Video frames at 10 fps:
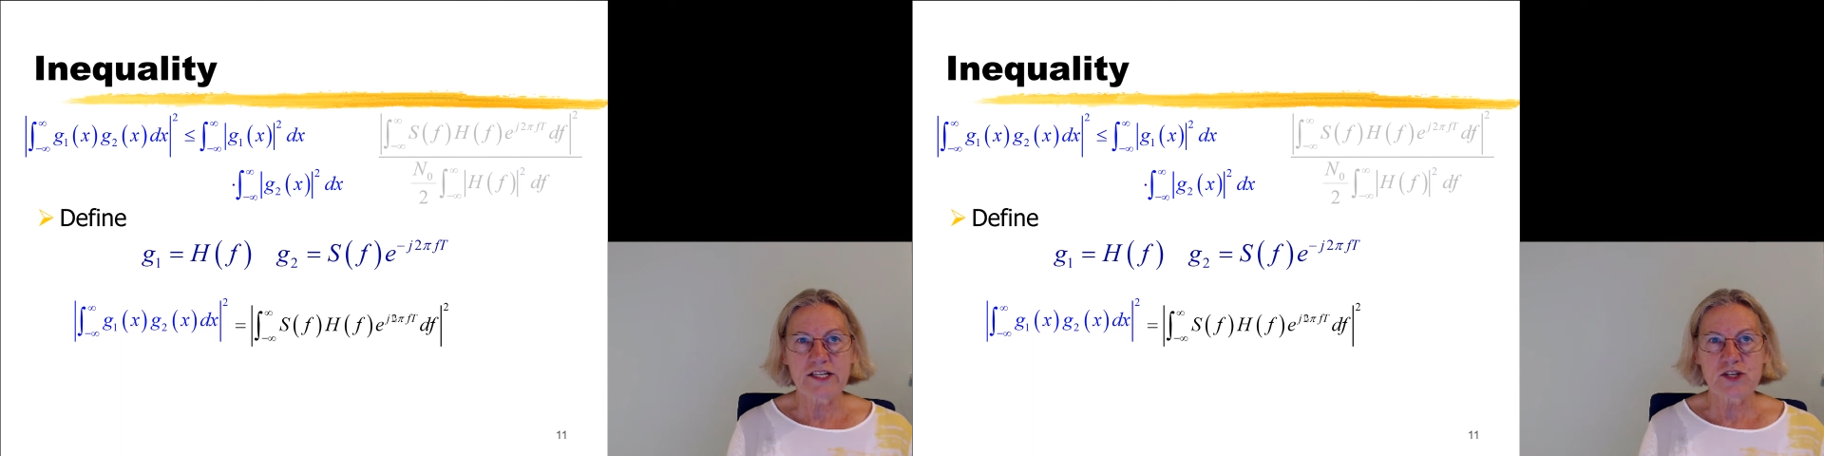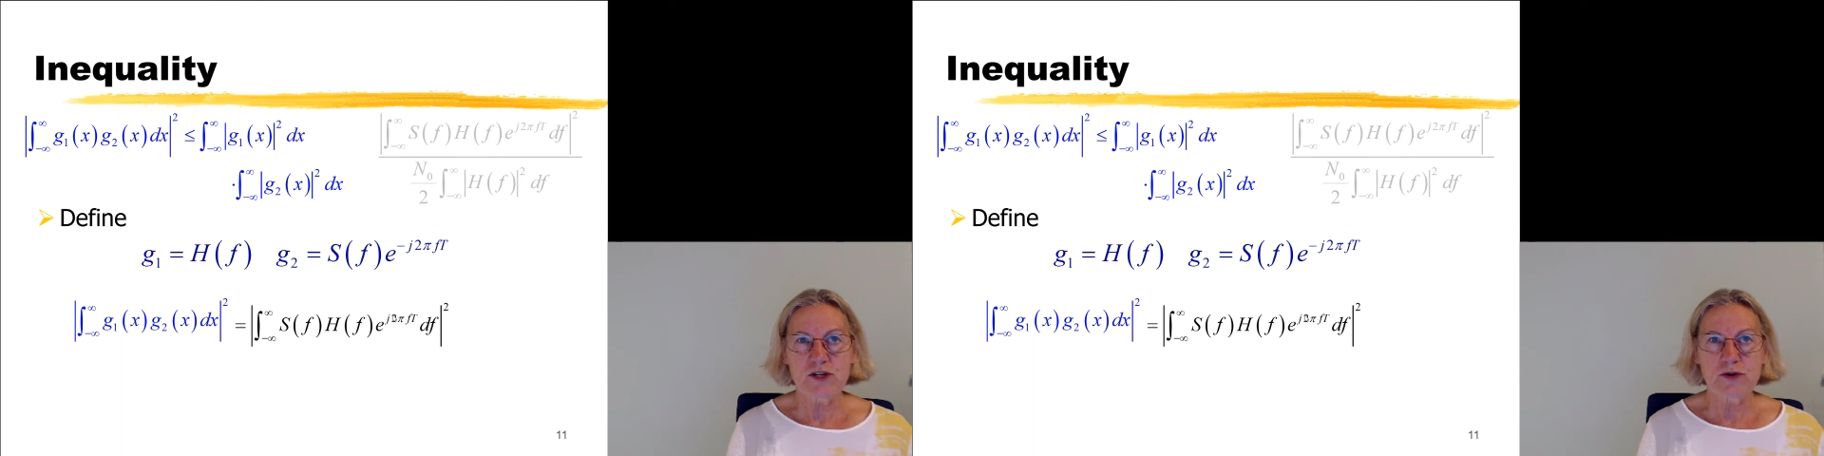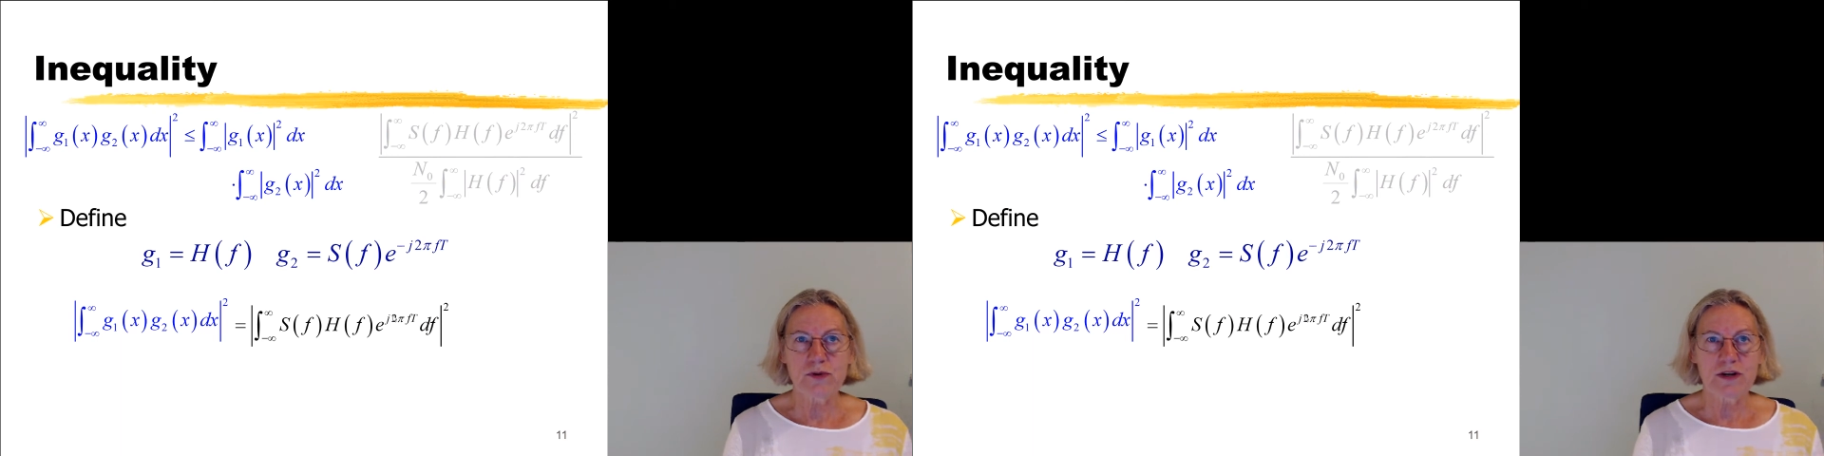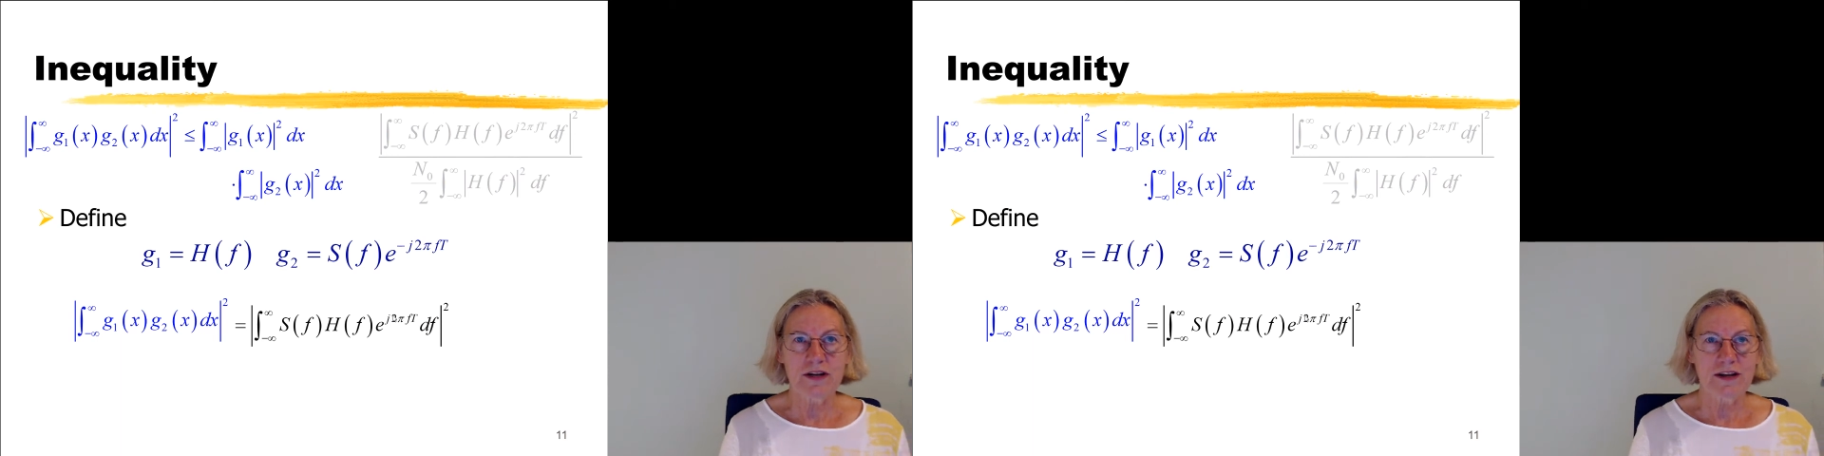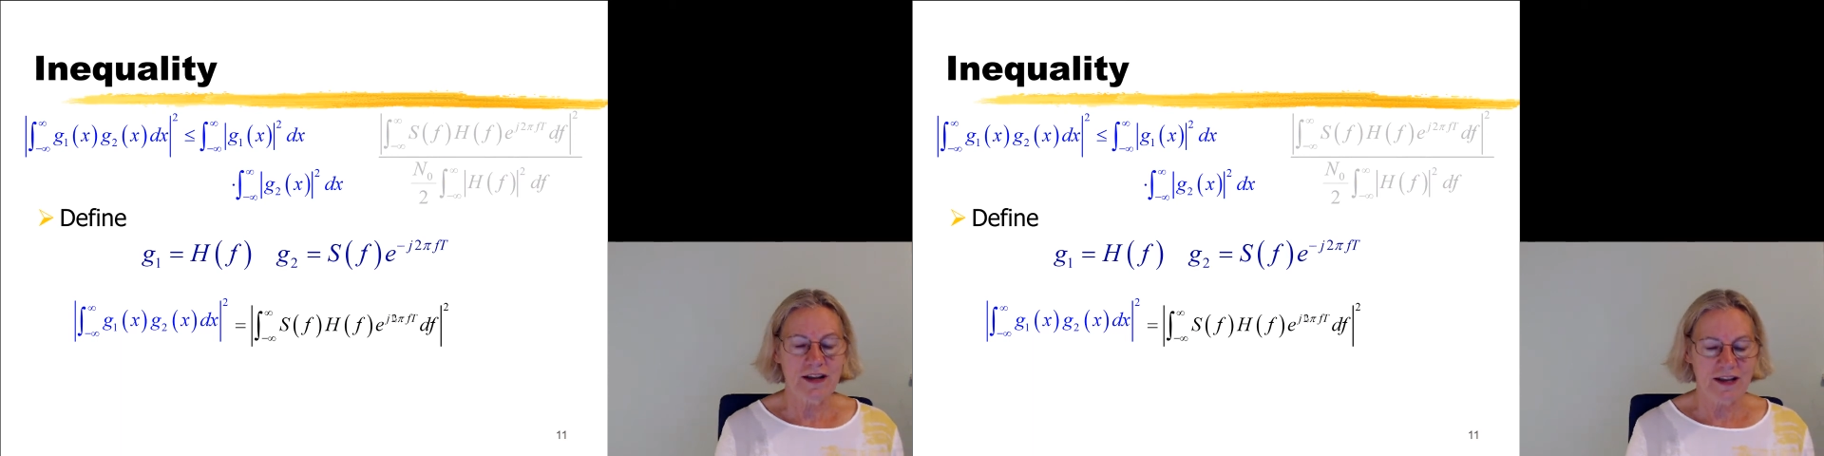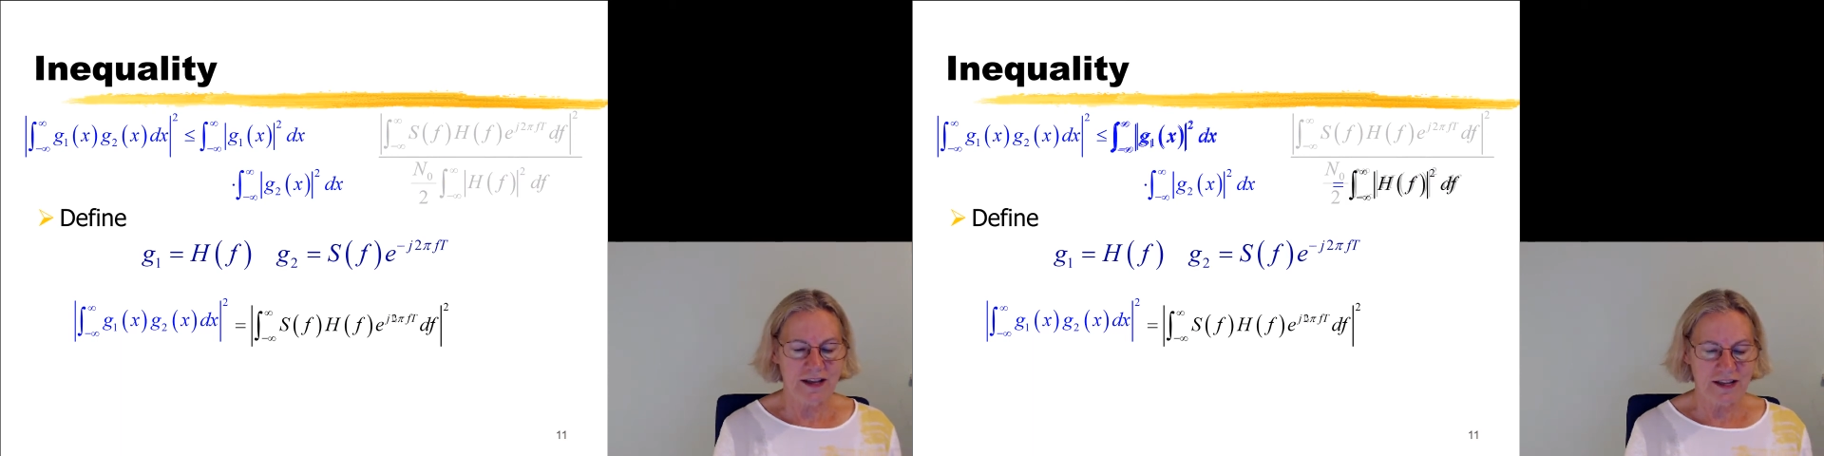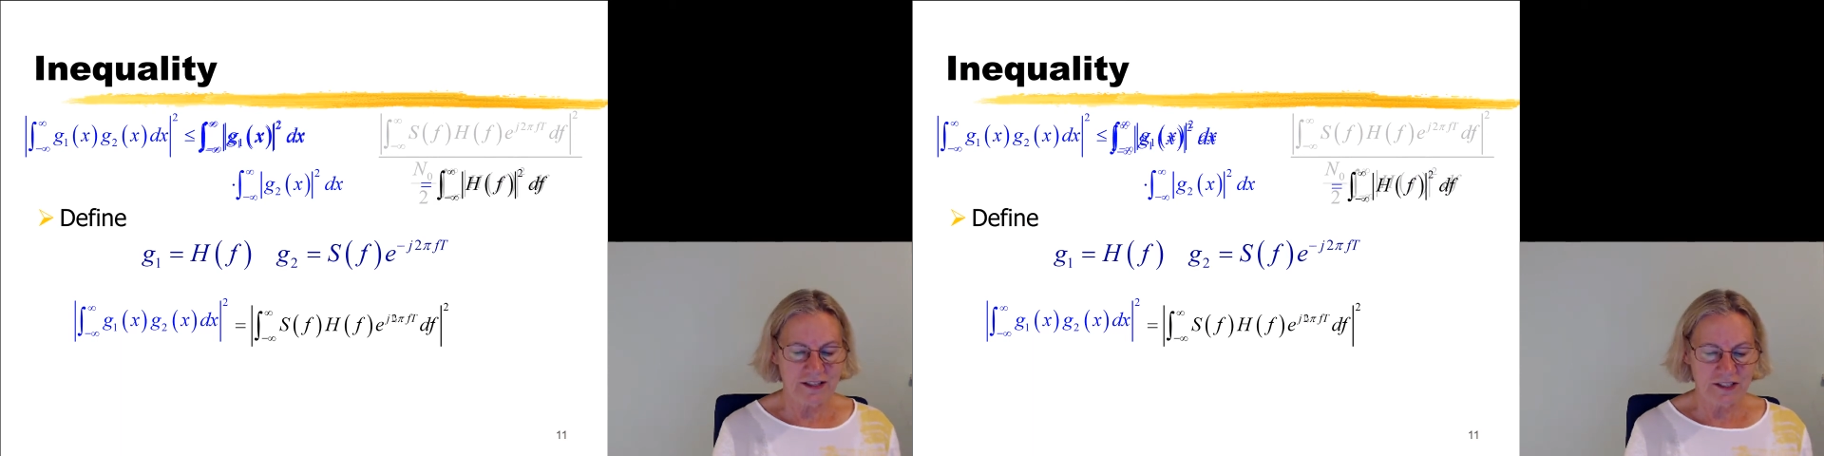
to uh,